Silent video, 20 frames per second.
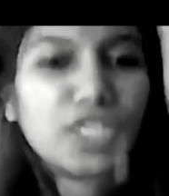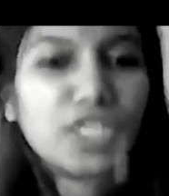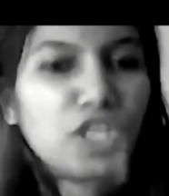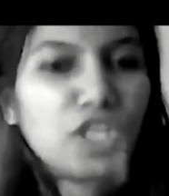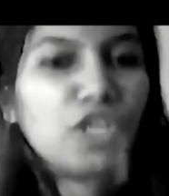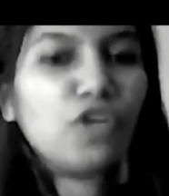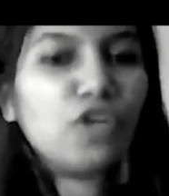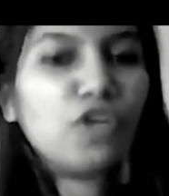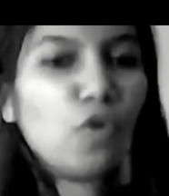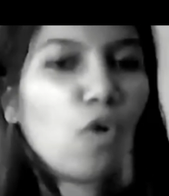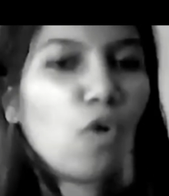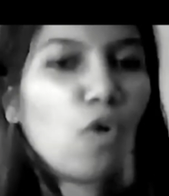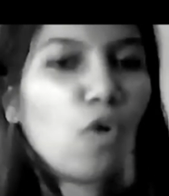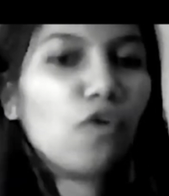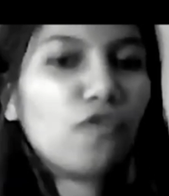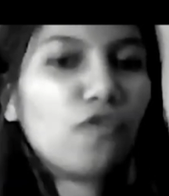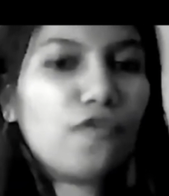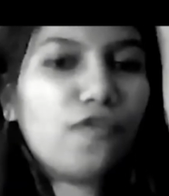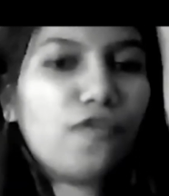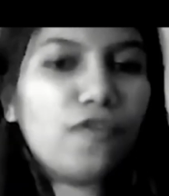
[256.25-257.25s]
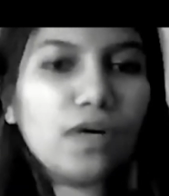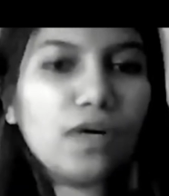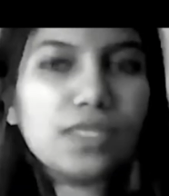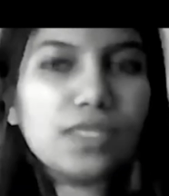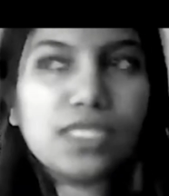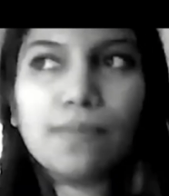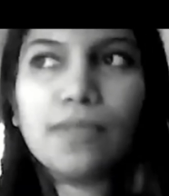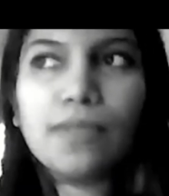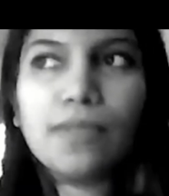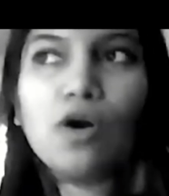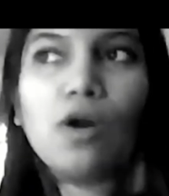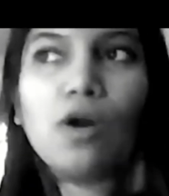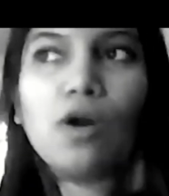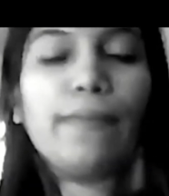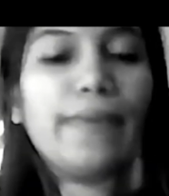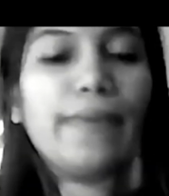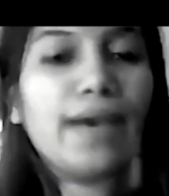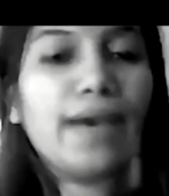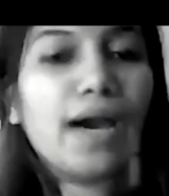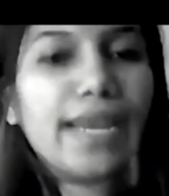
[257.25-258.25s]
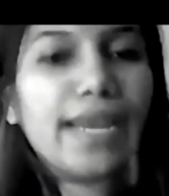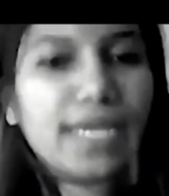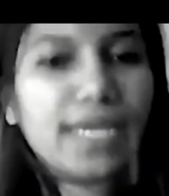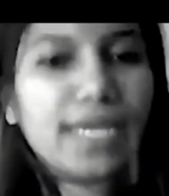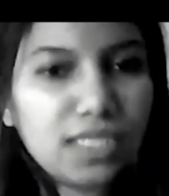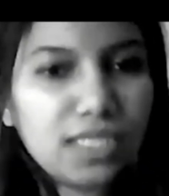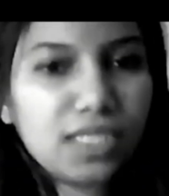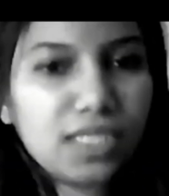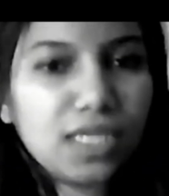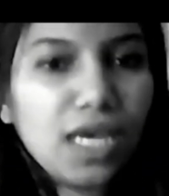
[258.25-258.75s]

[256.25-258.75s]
know of something called PR exists.